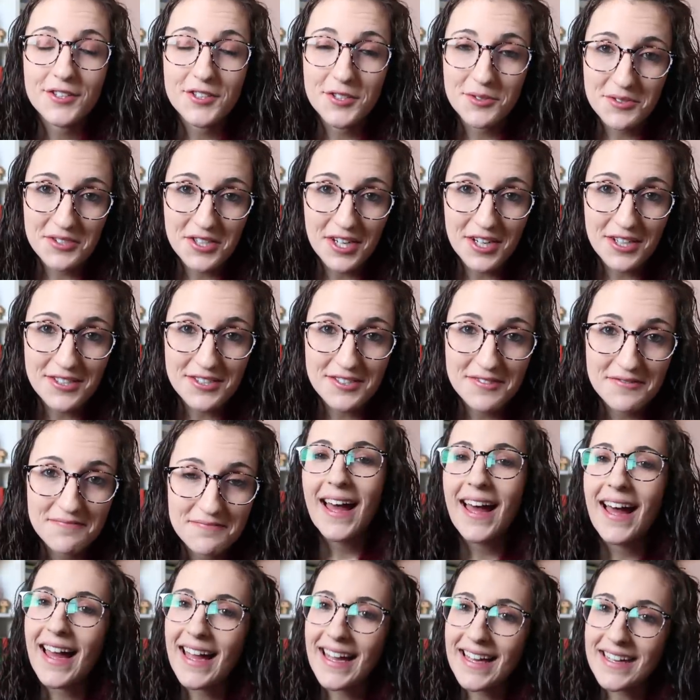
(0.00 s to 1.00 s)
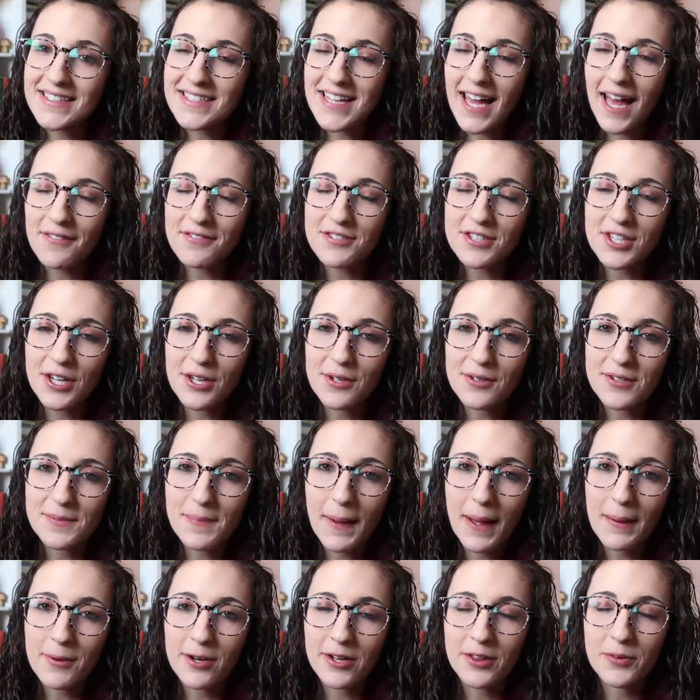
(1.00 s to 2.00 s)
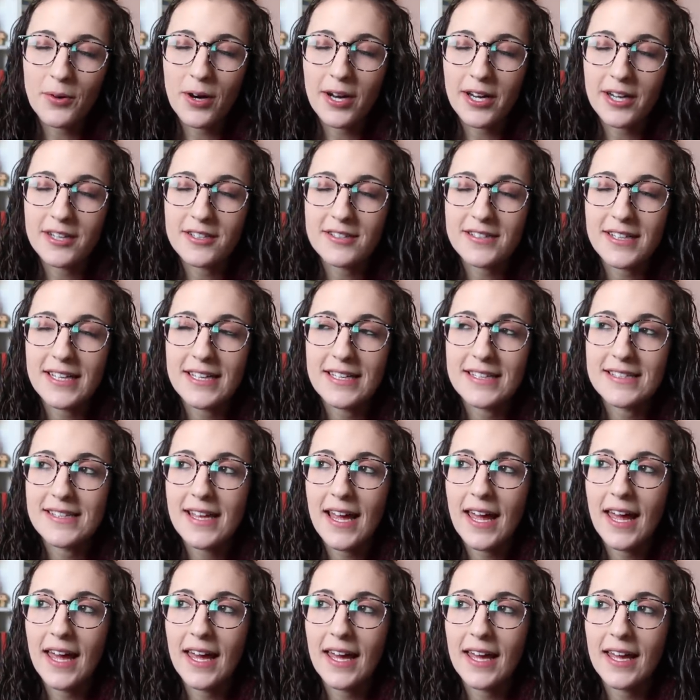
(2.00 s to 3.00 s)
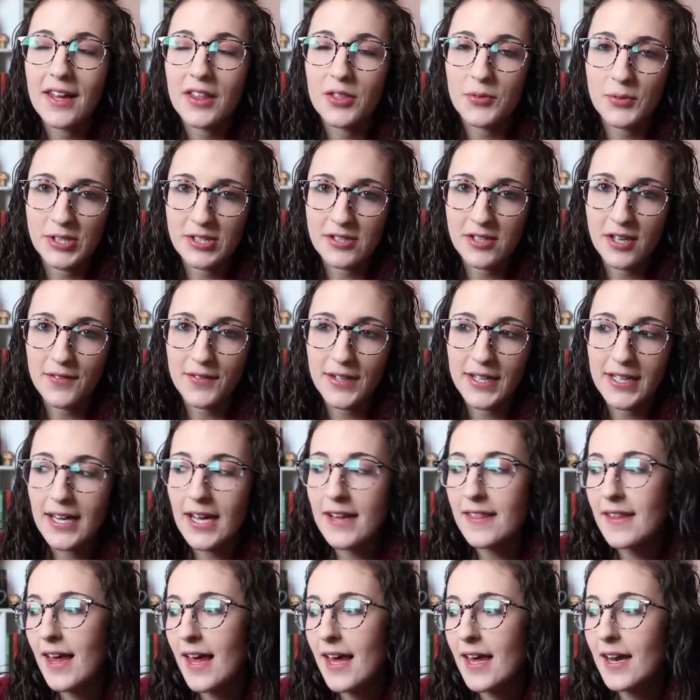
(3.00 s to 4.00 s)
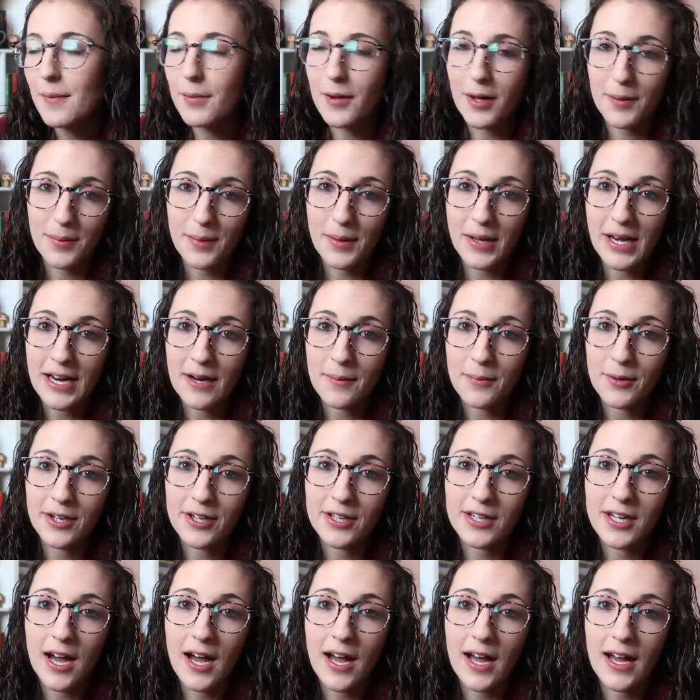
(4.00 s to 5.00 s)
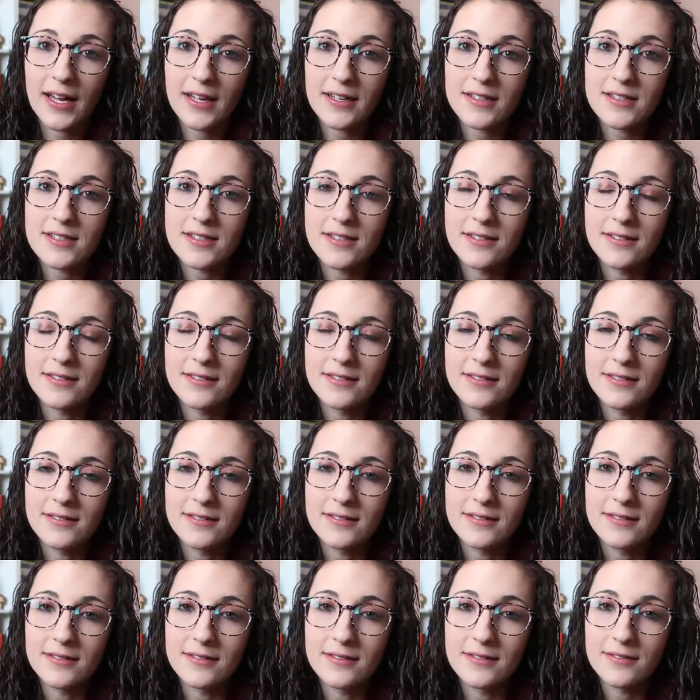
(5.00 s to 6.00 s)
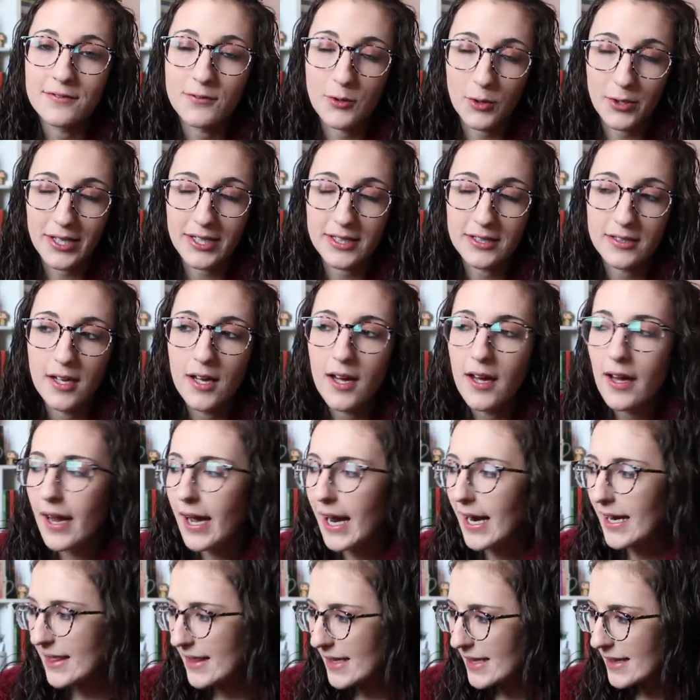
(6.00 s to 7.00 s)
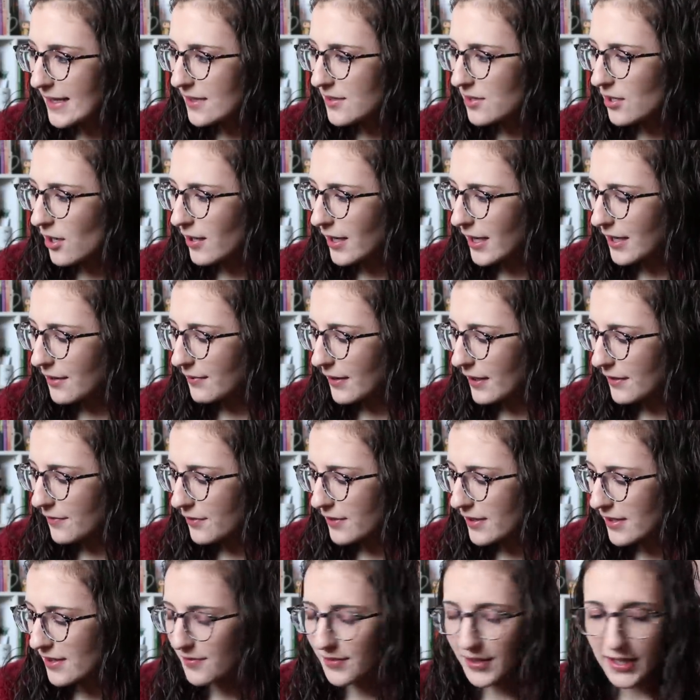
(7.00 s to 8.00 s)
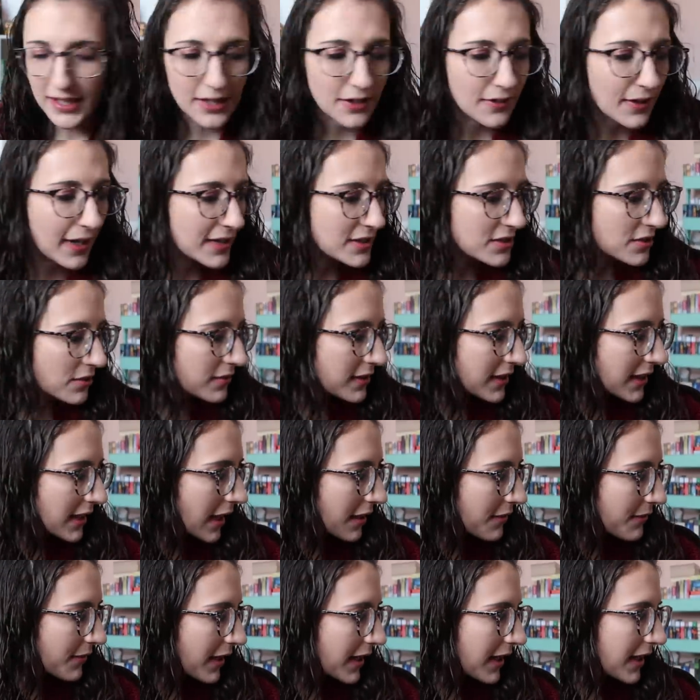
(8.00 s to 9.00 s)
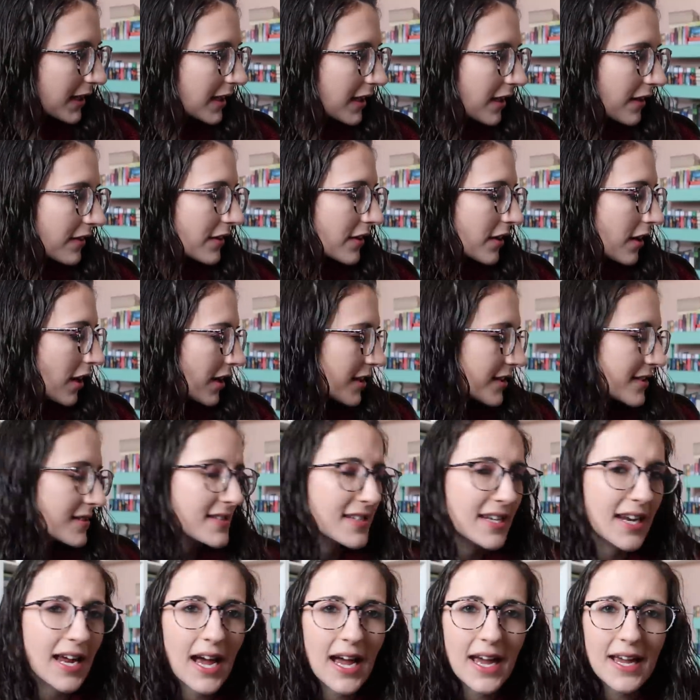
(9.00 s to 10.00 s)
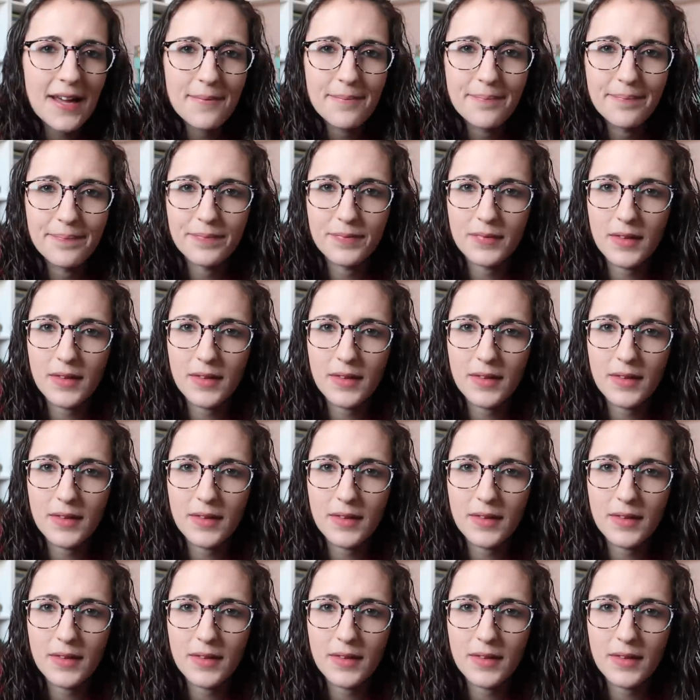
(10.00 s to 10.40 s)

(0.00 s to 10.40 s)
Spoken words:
2 stars. And To Have and To Hoax by Martha Waters is a 3-star read. And then Ball Peen Hammer got 4. I think that's all I read for this video. I don't think I read any other arcs, did I?